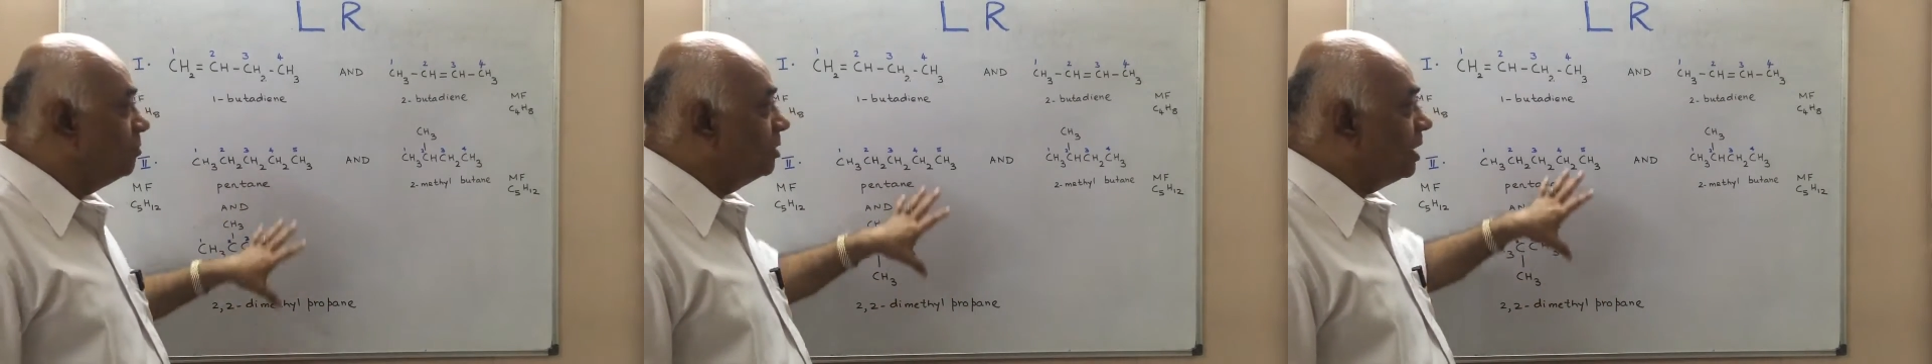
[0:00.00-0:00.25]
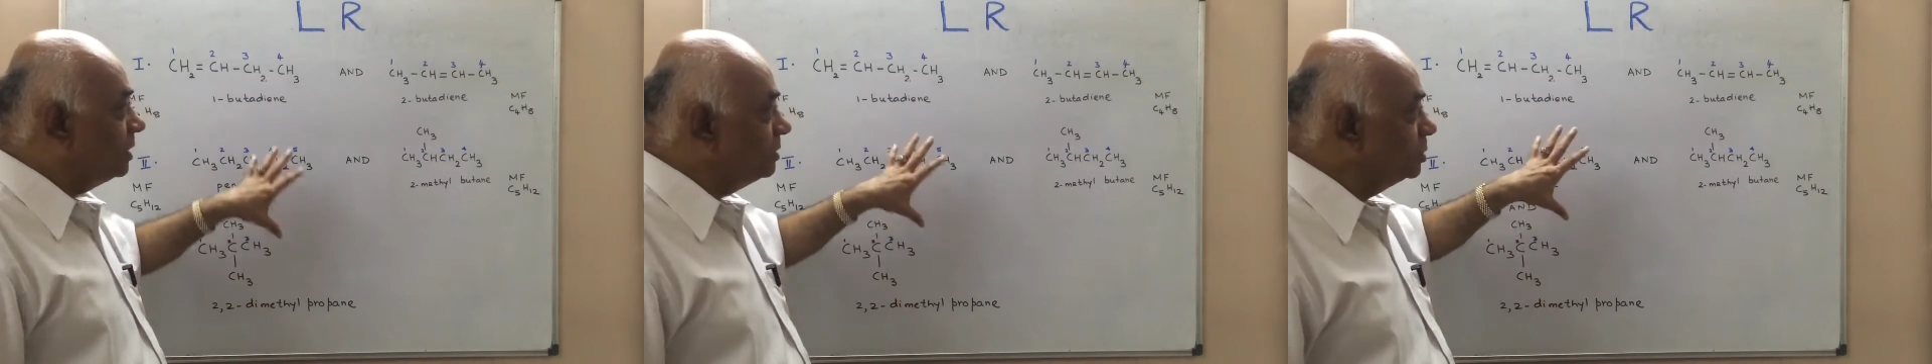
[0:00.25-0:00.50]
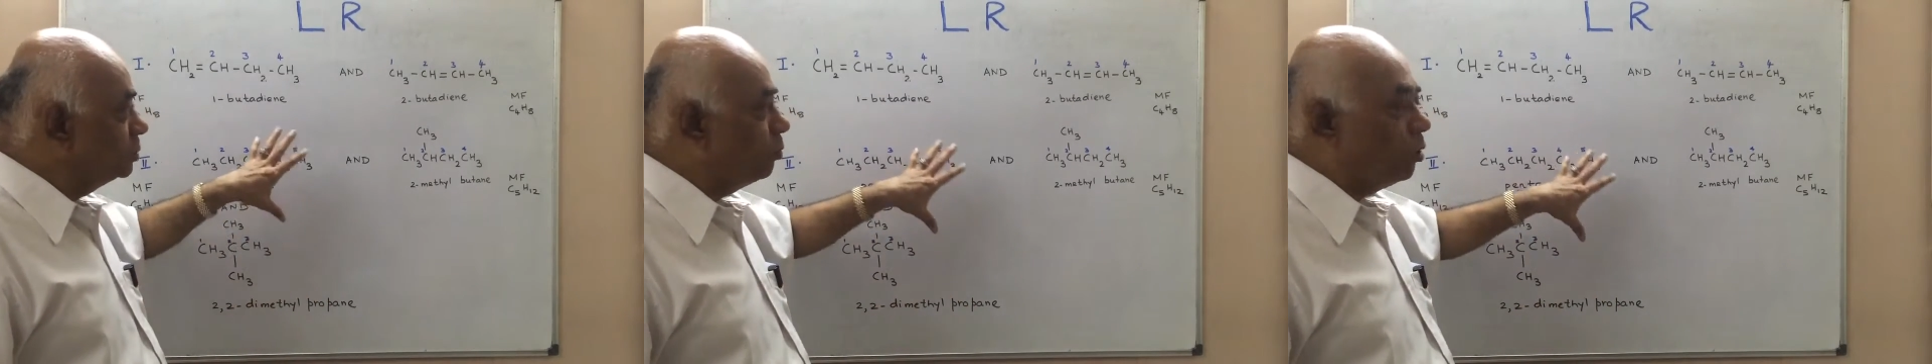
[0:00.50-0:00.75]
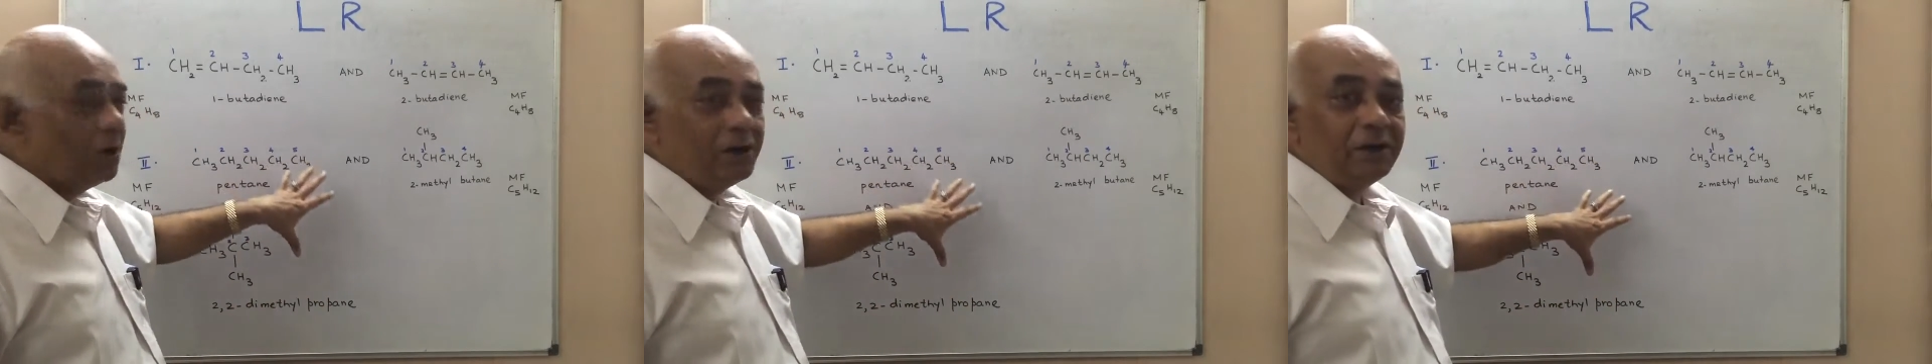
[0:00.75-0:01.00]
but at this
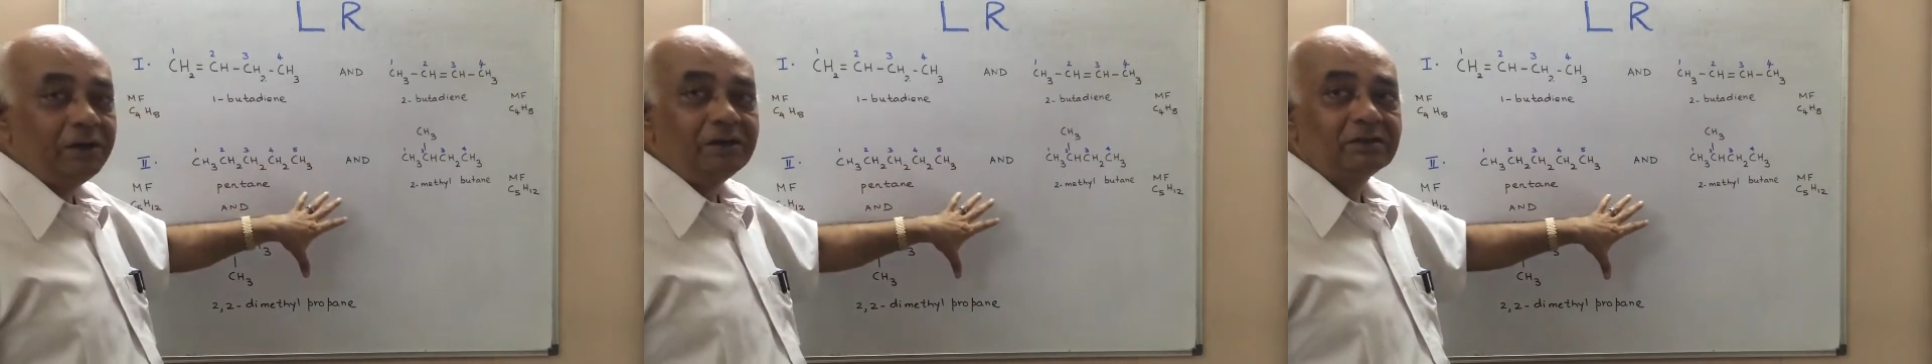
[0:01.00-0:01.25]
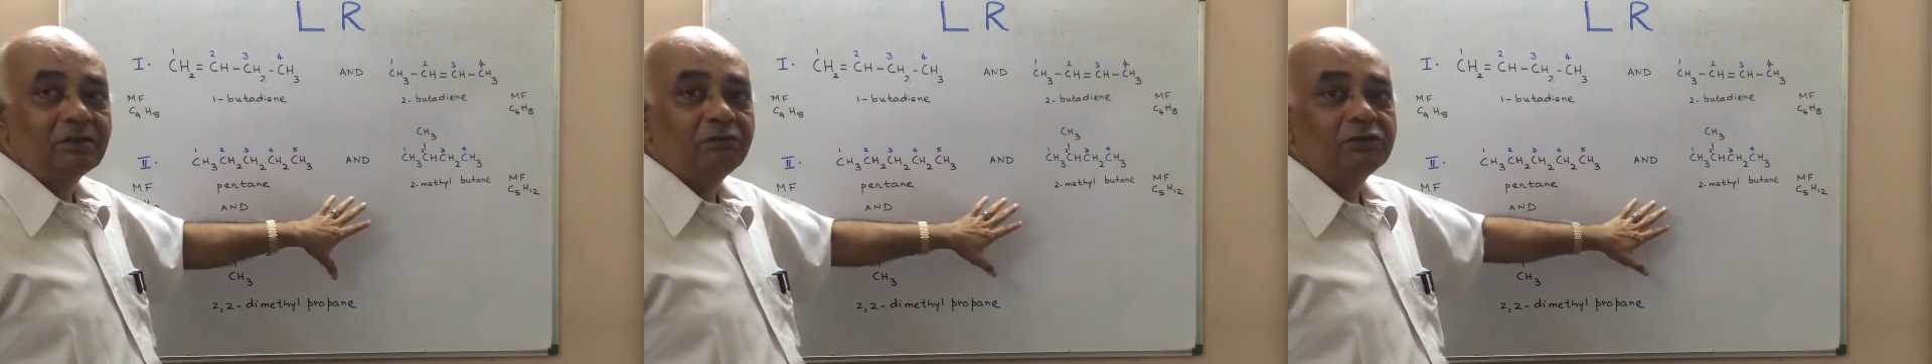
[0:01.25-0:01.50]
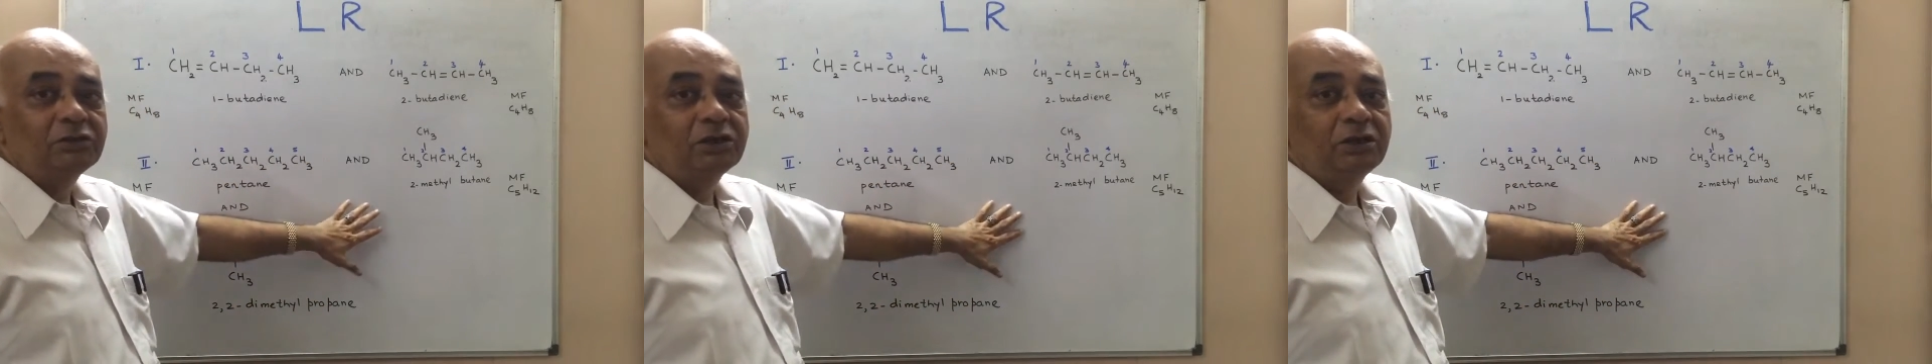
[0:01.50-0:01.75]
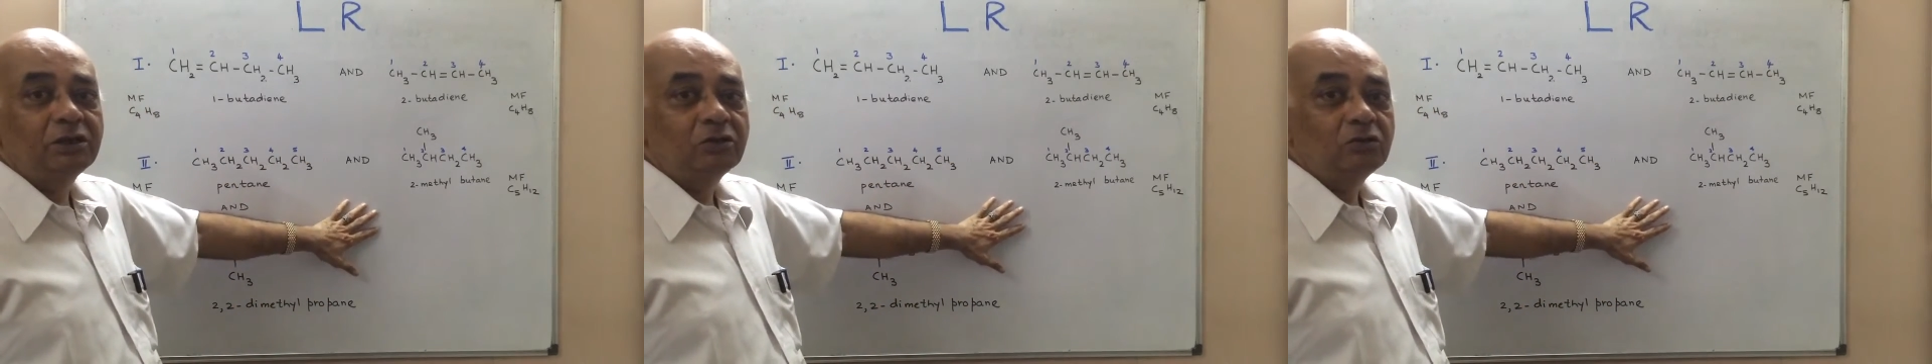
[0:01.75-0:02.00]
point it is
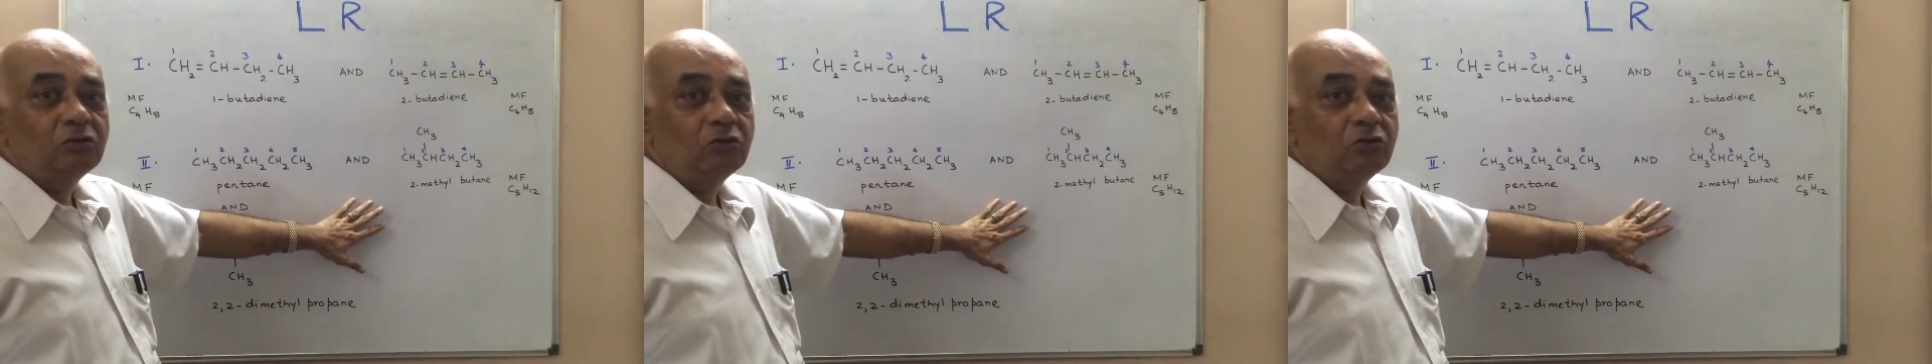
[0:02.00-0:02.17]
sufficient